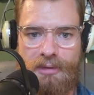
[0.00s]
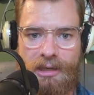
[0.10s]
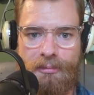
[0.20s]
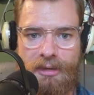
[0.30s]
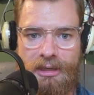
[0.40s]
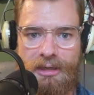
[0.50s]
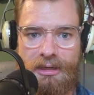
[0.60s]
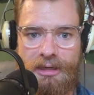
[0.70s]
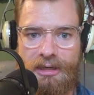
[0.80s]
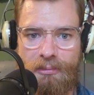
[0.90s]
Emily
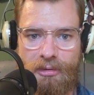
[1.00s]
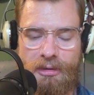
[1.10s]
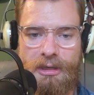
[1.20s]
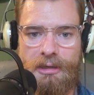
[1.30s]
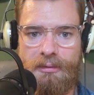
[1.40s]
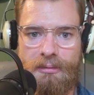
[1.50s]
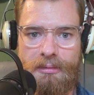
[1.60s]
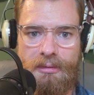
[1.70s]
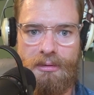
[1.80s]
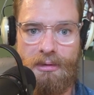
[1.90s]
and I work on
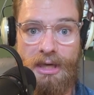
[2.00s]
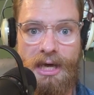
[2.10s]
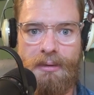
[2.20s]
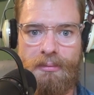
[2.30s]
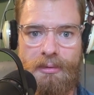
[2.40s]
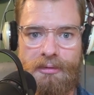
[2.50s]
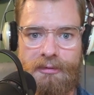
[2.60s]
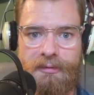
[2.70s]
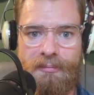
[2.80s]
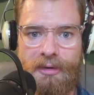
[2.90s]
a lot with
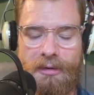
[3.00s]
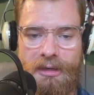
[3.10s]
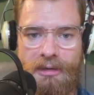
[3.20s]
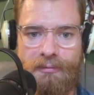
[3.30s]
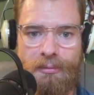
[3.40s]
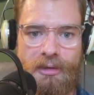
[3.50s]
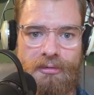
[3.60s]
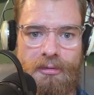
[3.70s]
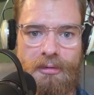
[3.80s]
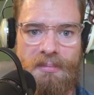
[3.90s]
some very
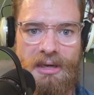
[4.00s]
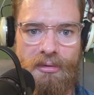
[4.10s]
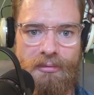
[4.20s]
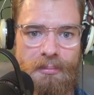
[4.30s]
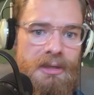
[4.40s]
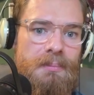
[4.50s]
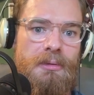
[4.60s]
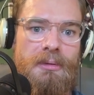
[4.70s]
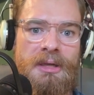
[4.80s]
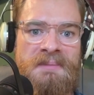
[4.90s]
influential, powerful
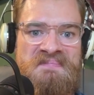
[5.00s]
people